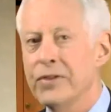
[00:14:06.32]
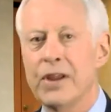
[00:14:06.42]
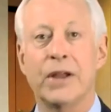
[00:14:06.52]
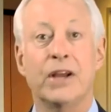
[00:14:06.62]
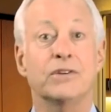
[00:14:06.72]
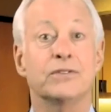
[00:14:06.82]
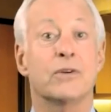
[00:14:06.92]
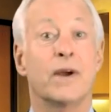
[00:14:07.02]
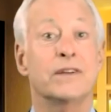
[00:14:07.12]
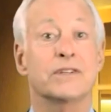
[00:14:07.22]
here's the
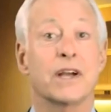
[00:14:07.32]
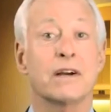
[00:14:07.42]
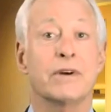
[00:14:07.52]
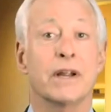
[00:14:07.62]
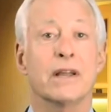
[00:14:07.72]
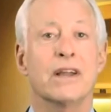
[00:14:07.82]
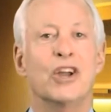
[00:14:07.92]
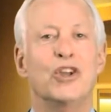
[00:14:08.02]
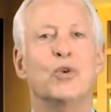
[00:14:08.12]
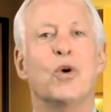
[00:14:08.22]
great discovery.
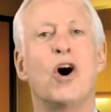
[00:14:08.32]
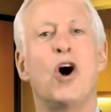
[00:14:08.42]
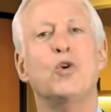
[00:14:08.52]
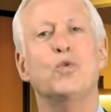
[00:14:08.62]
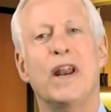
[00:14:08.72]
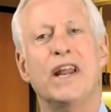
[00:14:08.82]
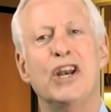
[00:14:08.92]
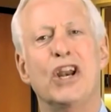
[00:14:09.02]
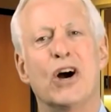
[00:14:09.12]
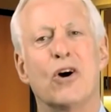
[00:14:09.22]
You already
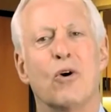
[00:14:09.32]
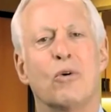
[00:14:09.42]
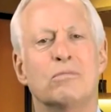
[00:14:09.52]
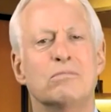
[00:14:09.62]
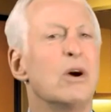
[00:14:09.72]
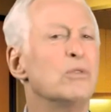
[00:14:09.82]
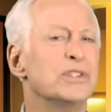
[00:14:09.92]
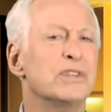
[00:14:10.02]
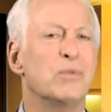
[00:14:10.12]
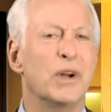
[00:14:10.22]
know
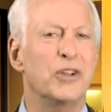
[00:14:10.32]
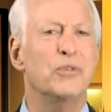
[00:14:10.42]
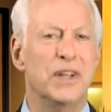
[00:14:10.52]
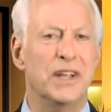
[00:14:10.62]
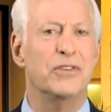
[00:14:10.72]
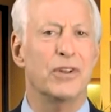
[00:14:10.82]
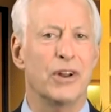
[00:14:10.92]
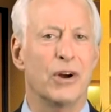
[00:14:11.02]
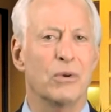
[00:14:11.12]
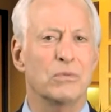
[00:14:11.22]
most of what you need to
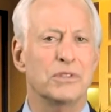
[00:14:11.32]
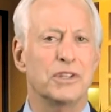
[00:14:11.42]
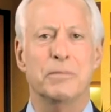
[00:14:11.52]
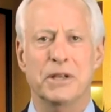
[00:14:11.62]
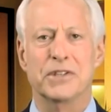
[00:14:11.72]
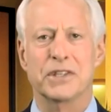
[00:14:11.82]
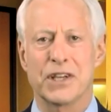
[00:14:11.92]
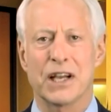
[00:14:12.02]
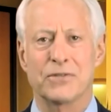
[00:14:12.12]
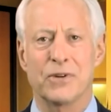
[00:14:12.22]
know to be
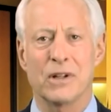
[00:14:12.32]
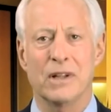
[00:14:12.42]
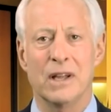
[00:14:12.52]
successful.